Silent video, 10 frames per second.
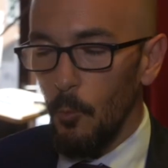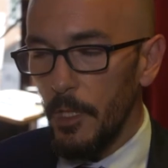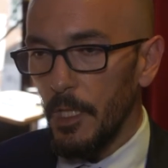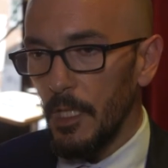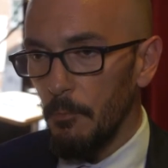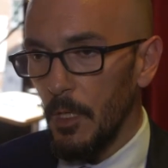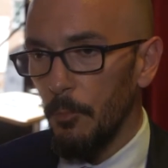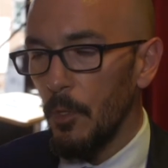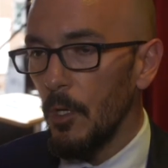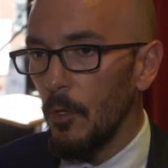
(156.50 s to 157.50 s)
came
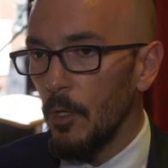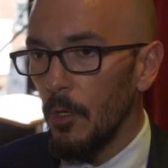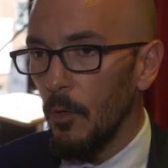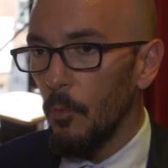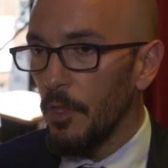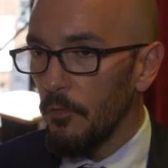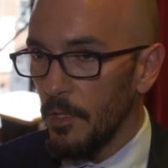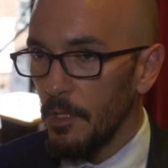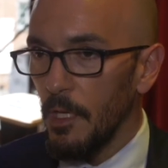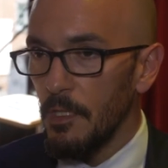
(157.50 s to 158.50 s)
up with a
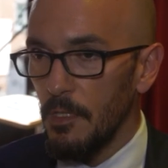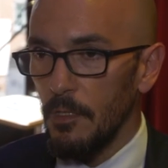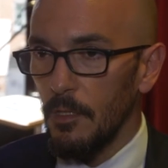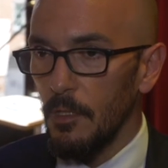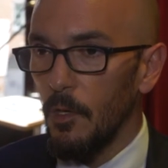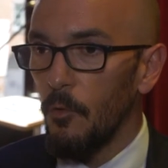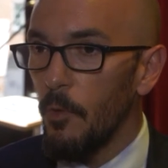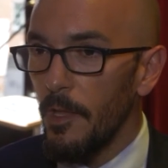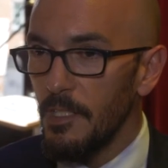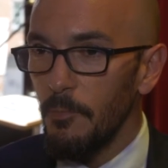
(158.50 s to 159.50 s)
very nice
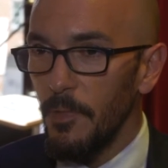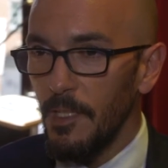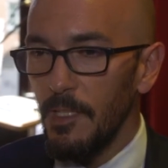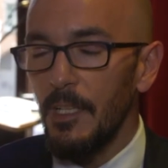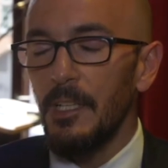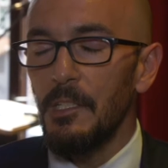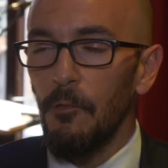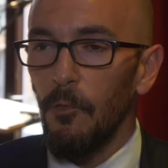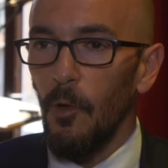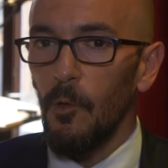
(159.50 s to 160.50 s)
recipe to
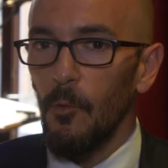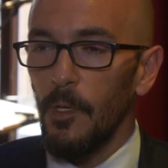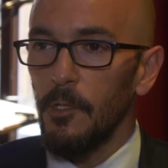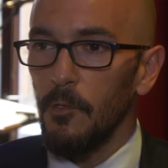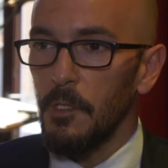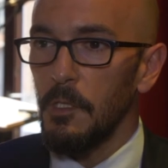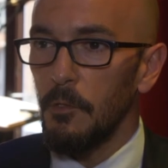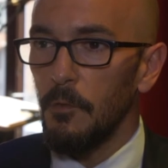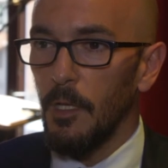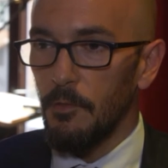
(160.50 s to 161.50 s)
follow in order
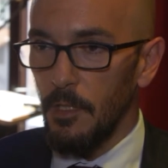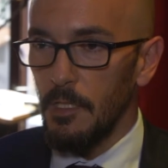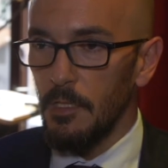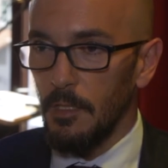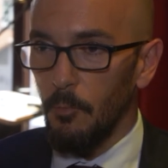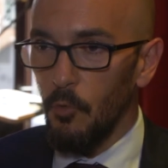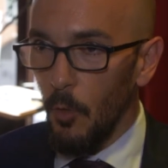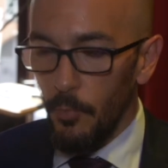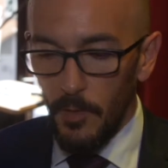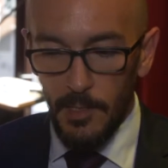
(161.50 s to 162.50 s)
to address it
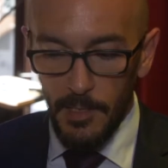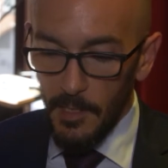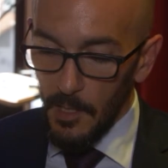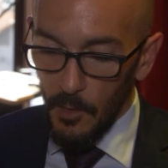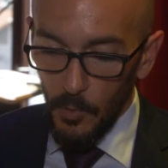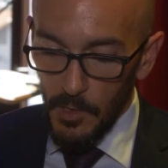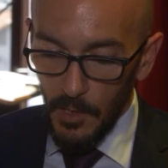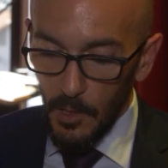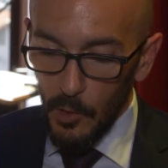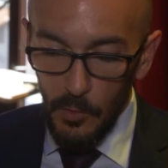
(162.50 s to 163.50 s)
appropriately, which
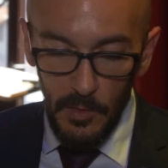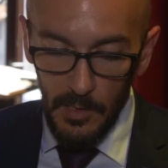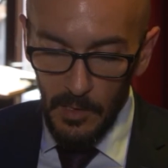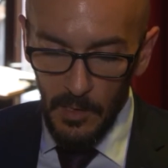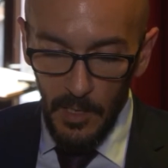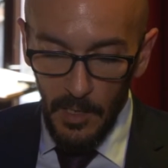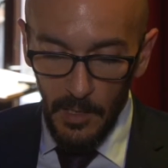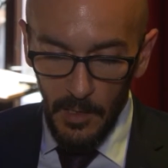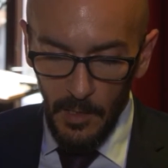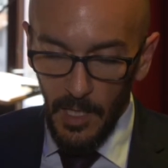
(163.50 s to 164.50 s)
include
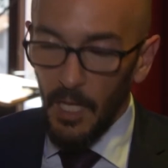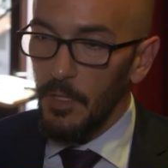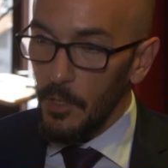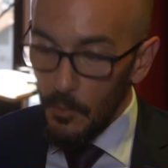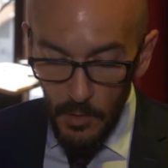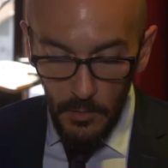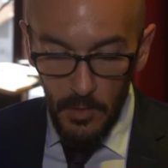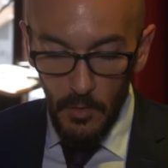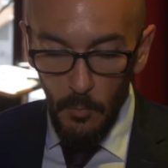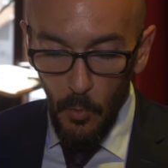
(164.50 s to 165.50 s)
having
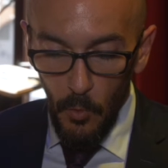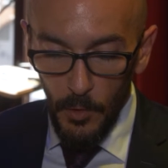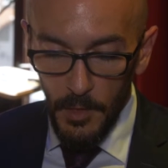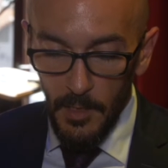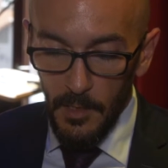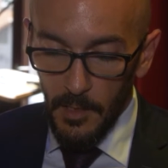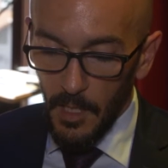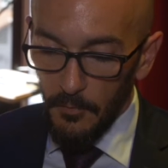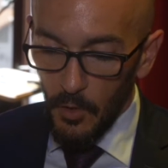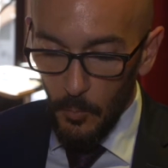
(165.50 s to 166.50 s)
users on board,
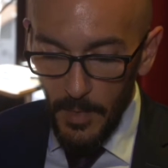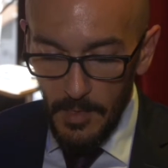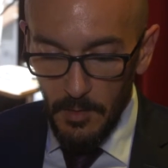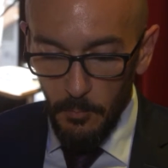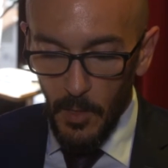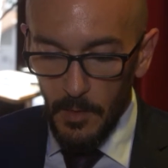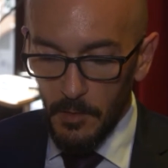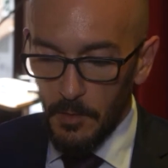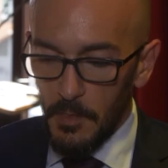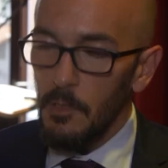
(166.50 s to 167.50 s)
having committed
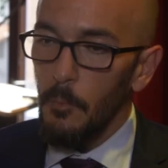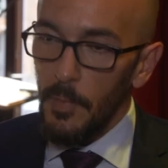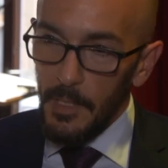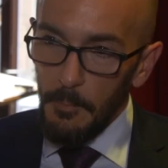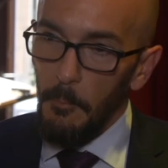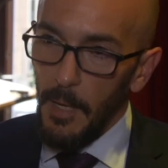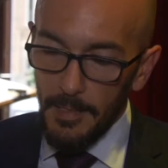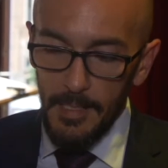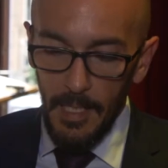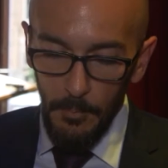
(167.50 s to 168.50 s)
partners, being
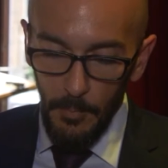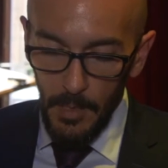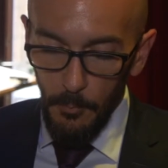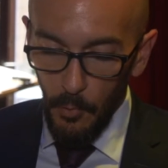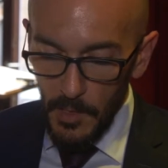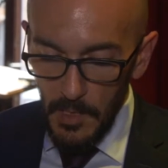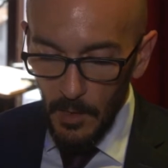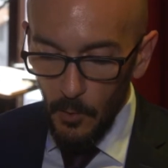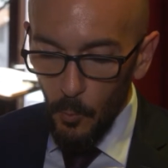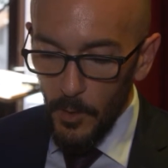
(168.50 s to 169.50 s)
backed up by
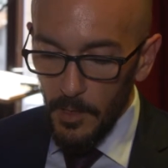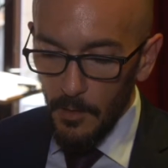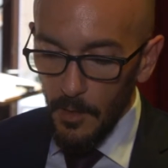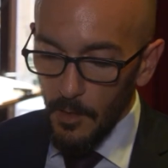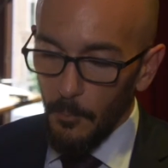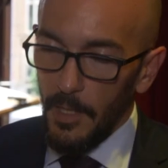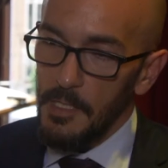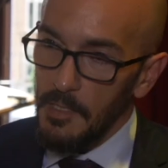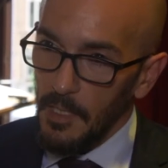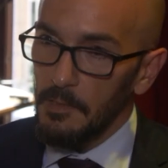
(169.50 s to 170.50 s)
political will, by
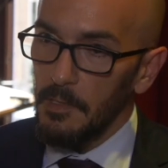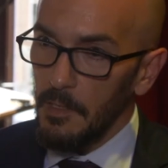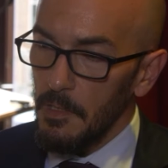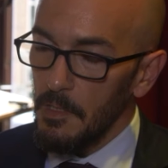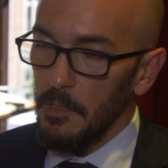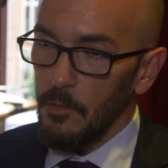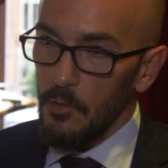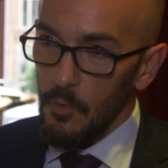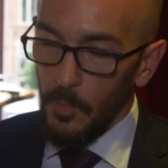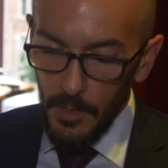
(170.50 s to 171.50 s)
standards, and
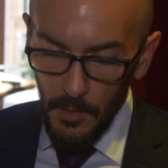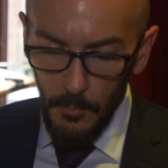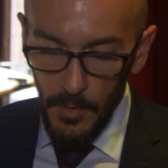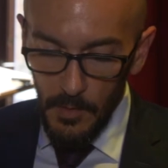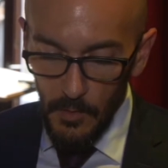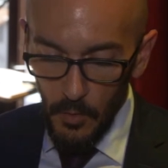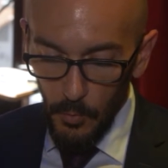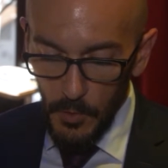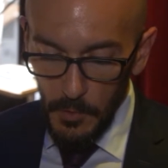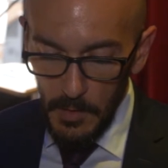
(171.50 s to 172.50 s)
also by business
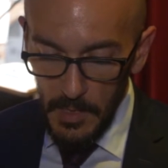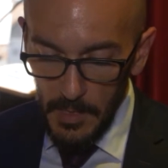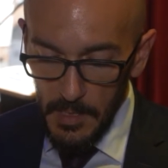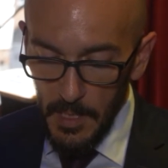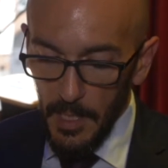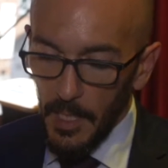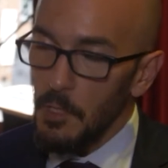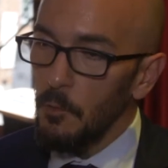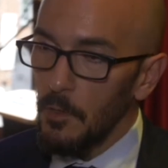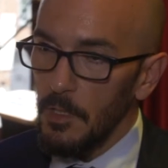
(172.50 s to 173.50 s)
opportunities, and
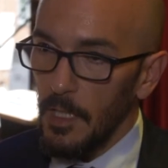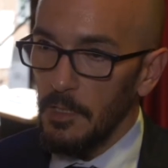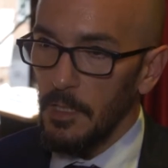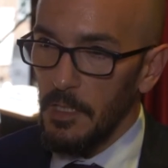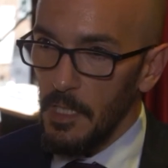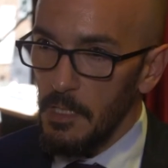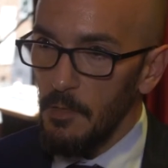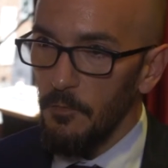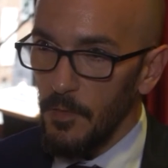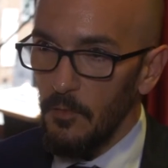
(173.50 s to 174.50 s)
to conduct
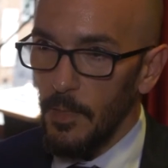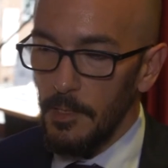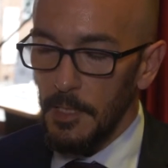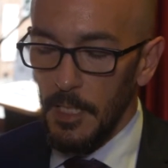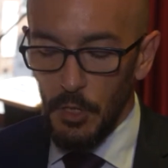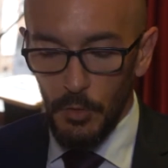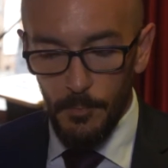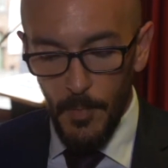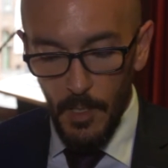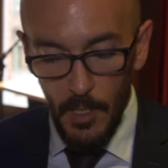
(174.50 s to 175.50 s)
extensive field validation.
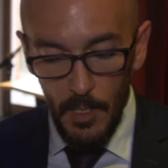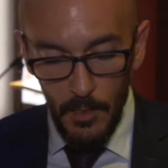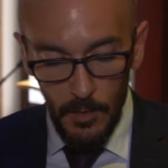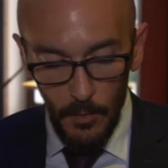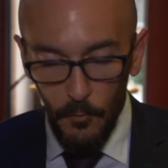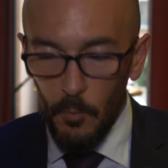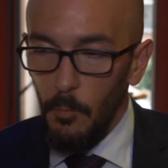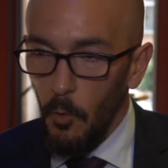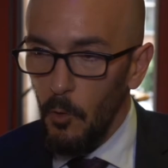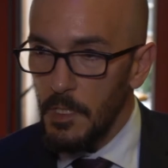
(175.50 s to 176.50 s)
From the
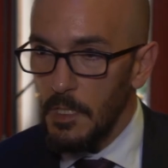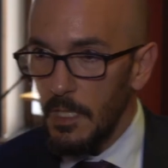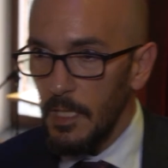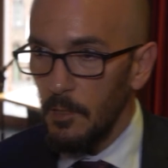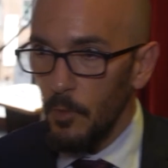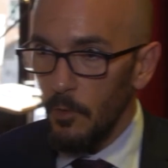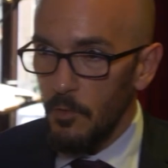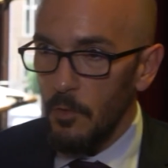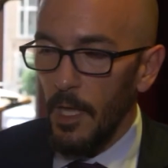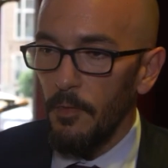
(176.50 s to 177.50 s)
policy side, we
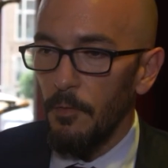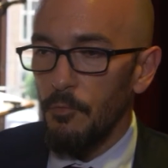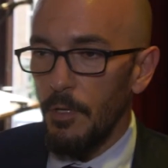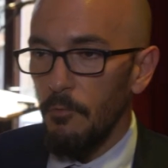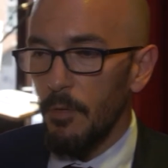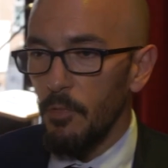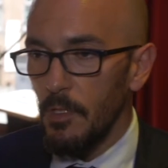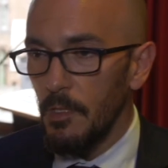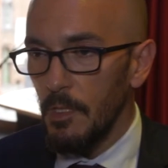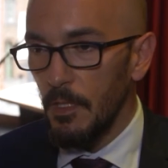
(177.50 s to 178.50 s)
also had three
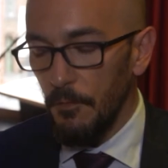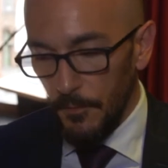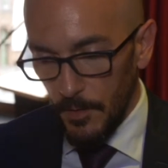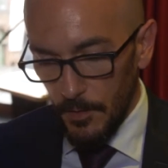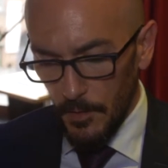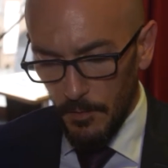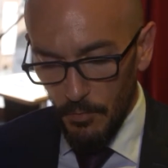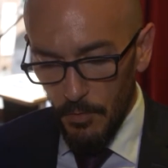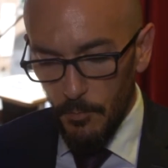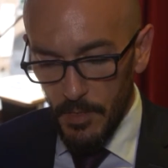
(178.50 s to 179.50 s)
representatives
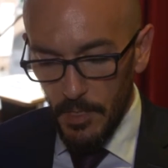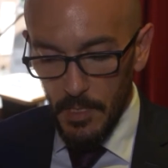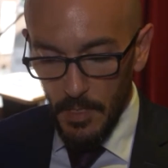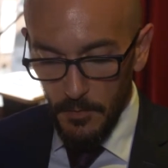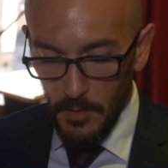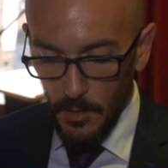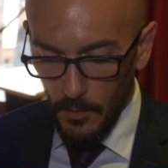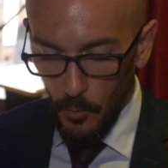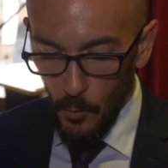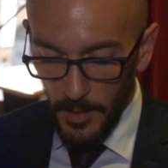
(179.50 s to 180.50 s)

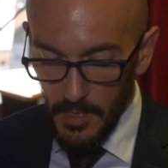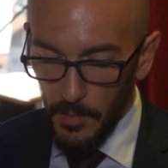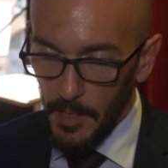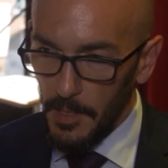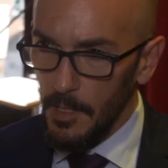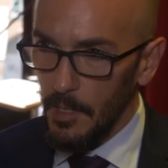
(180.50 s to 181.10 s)
who explained